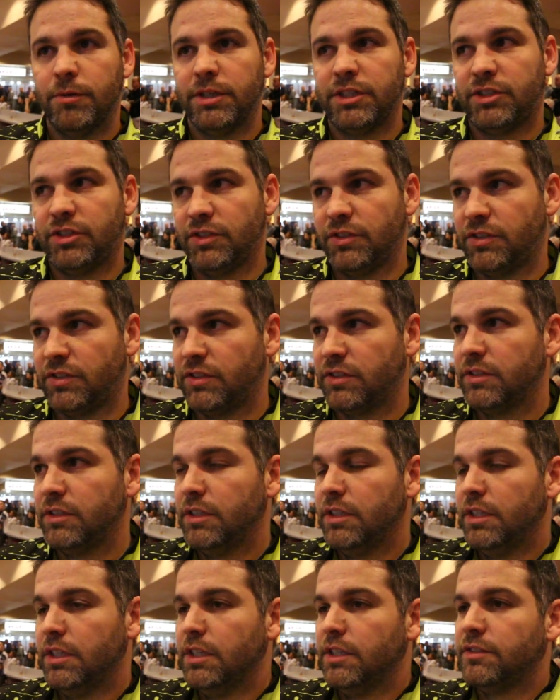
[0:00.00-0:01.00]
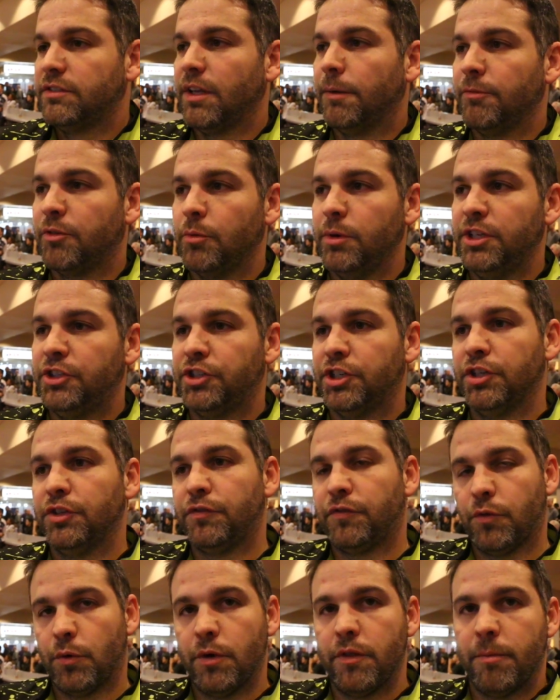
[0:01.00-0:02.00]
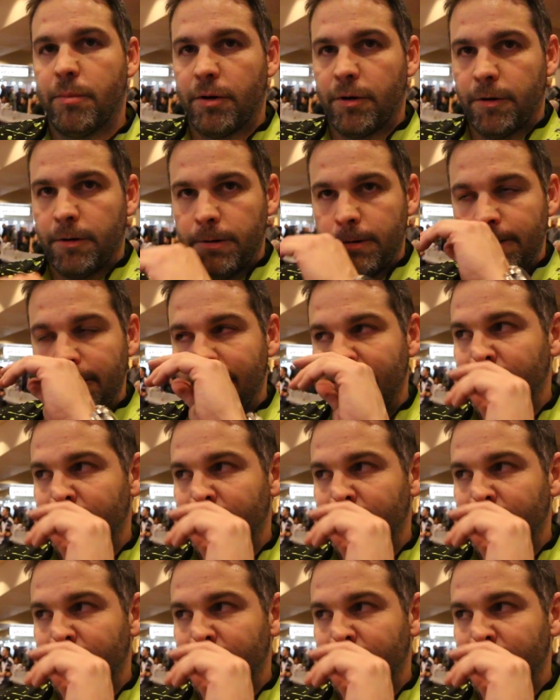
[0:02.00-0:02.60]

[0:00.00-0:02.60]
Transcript: which is something we drilled for the burn.